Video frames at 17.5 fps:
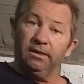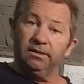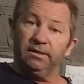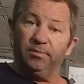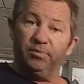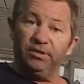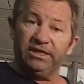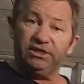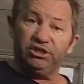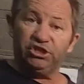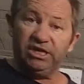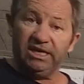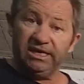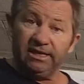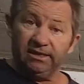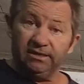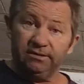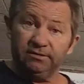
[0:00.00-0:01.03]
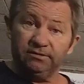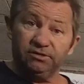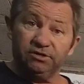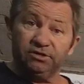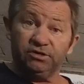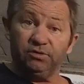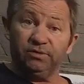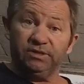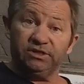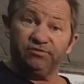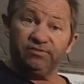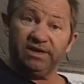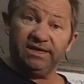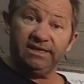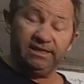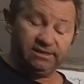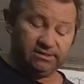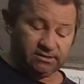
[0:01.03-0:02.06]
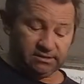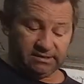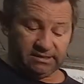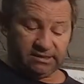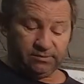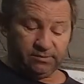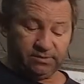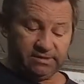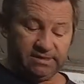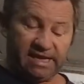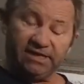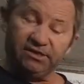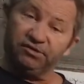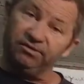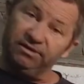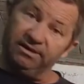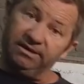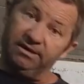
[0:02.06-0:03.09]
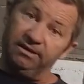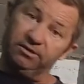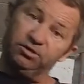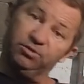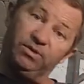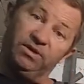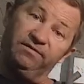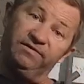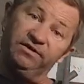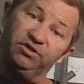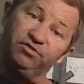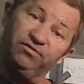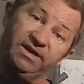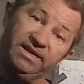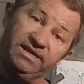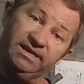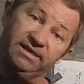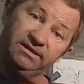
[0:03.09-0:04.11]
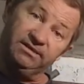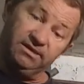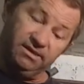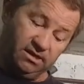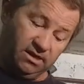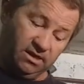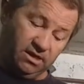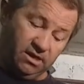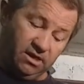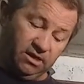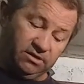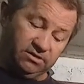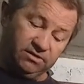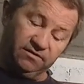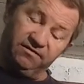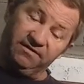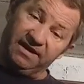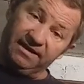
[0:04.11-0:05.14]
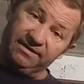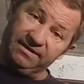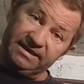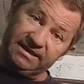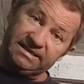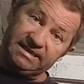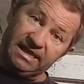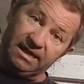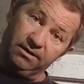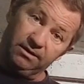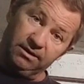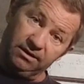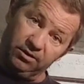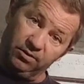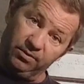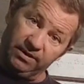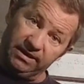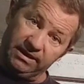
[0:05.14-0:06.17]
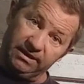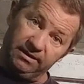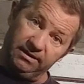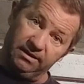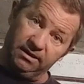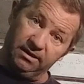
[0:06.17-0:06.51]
the bridge here to suit this radius, because this was naturally a 12-inch radius. So file these down a little bit